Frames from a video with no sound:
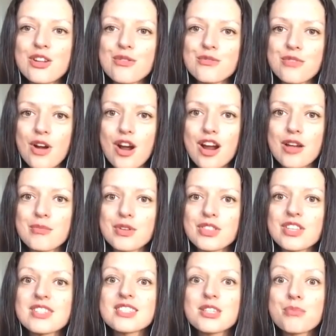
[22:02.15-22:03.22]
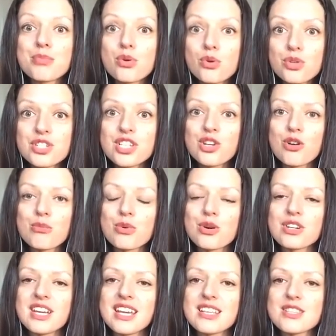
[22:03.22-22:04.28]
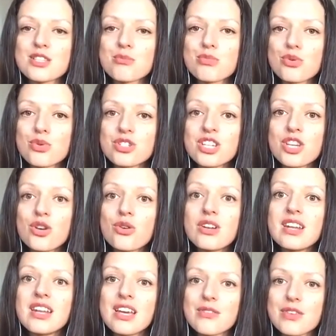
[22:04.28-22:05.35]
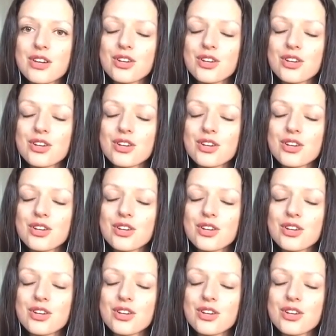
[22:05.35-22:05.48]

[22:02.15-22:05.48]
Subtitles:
environment that's supporting your body and supporting your liver,